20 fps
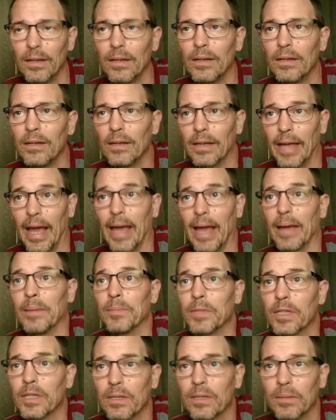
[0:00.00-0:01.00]

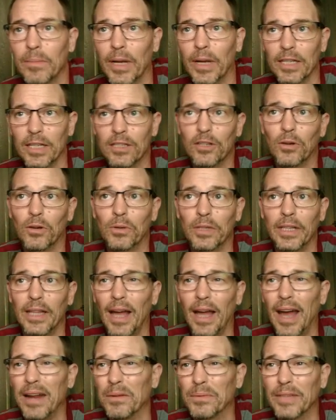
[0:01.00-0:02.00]
games because certainly
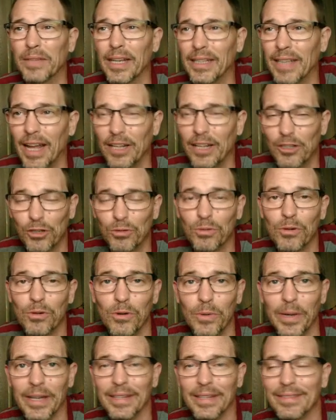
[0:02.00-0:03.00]
I don't think that's
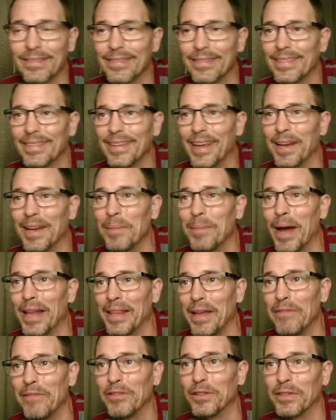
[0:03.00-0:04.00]
true in, in my
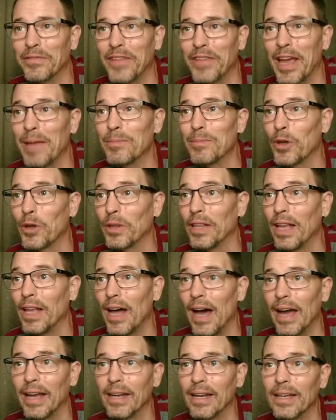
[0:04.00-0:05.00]
level of games
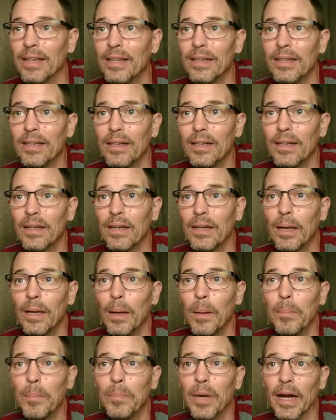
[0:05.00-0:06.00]
online.
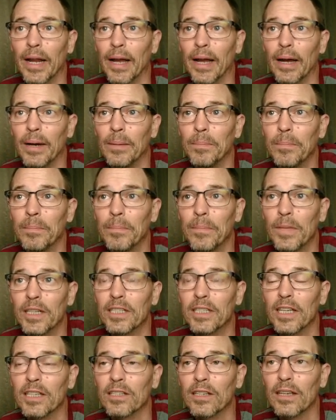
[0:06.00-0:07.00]
But um, it
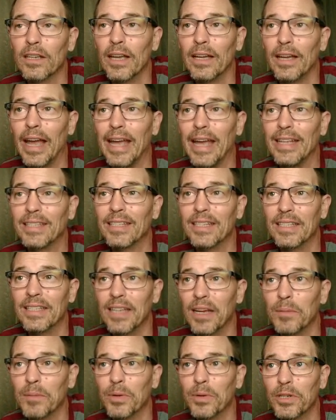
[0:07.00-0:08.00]
says 8 to
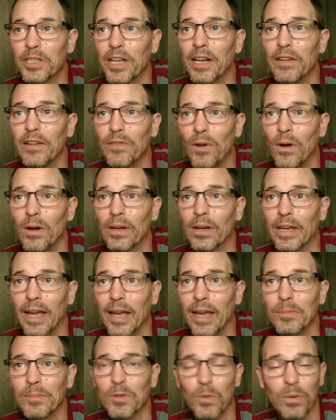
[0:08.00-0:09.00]
10% of all
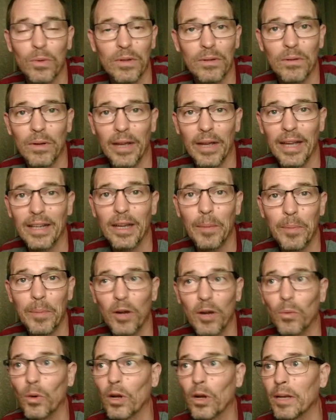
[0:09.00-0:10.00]
games would end up in
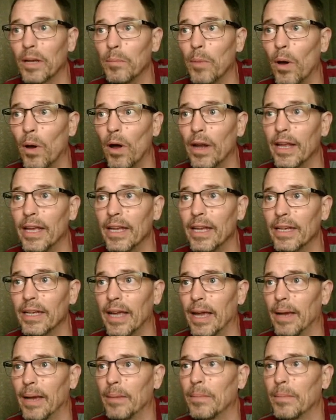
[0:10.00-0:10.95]
a rook and pawn endgame